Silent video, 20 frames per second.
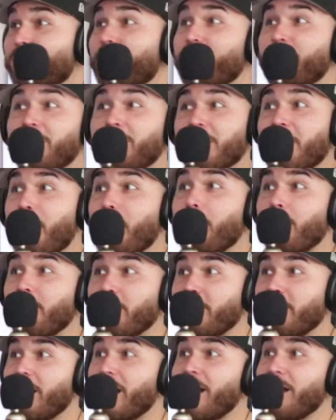to a fucking
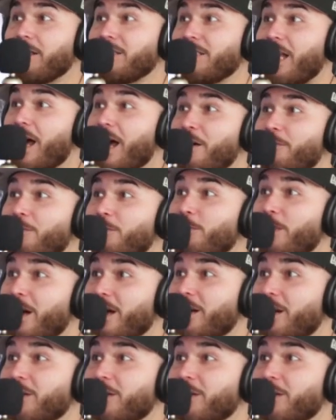burnt ass half of my